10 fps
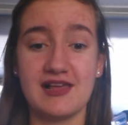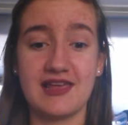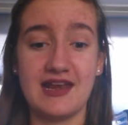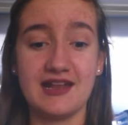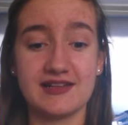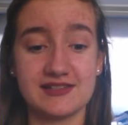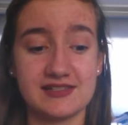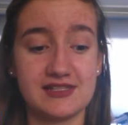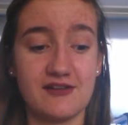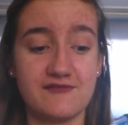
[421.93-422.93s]
getting lots
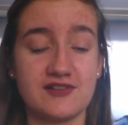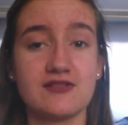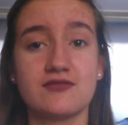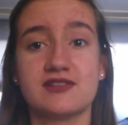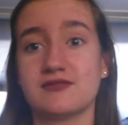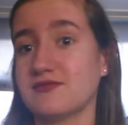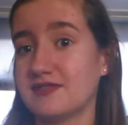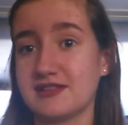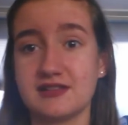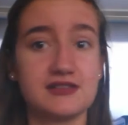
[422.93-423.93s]
of stuff for no reason
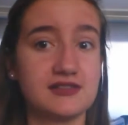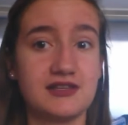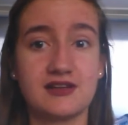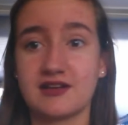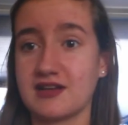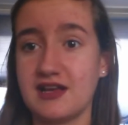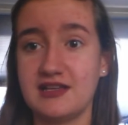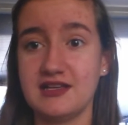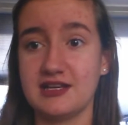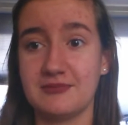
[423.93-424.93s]
just isn't a good
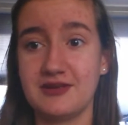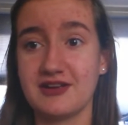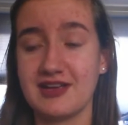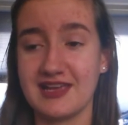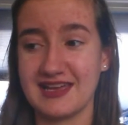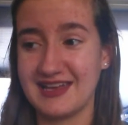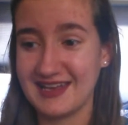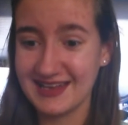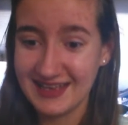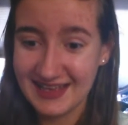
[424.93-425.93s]
idea, period.
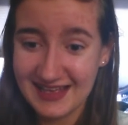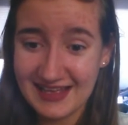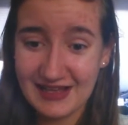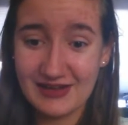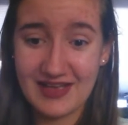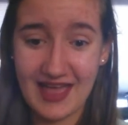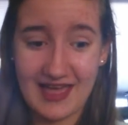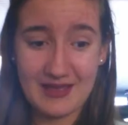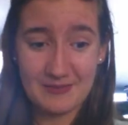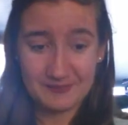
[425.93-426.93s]
Okay?
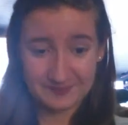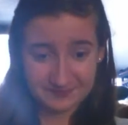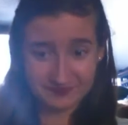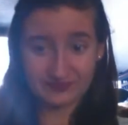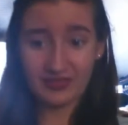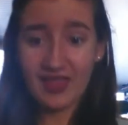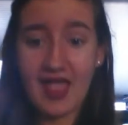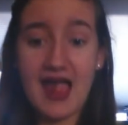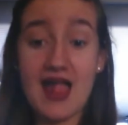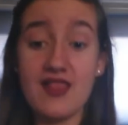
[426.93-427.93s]

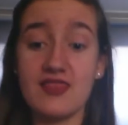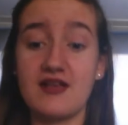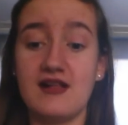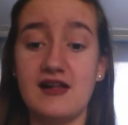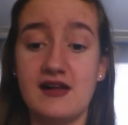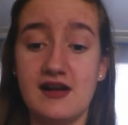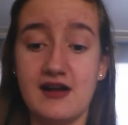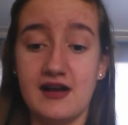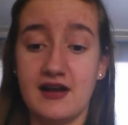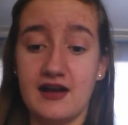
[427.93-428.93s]
And,
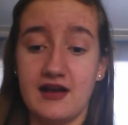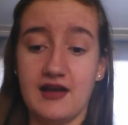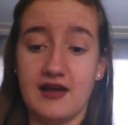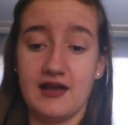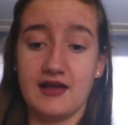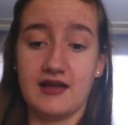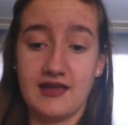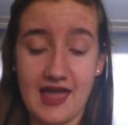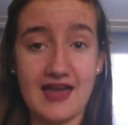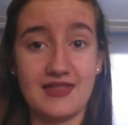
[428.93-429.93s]

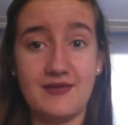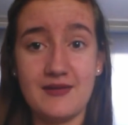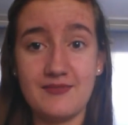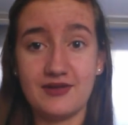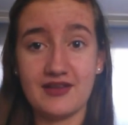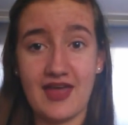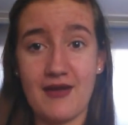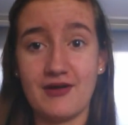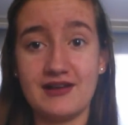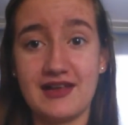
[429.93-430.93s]
yeah, the main point
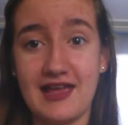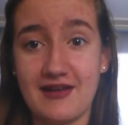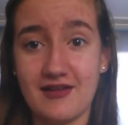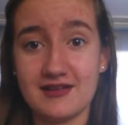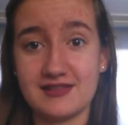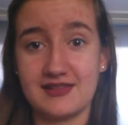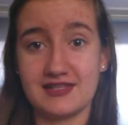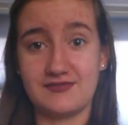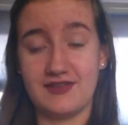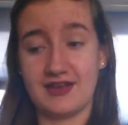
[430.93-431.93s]
that I wanted to get across in
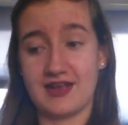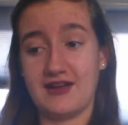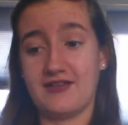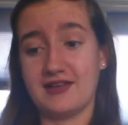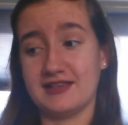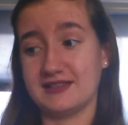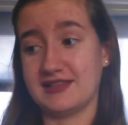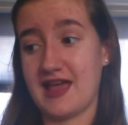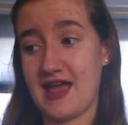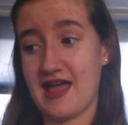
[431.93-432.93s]
this video is
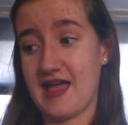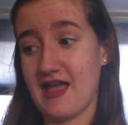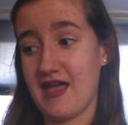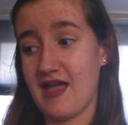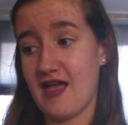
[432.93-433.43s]
that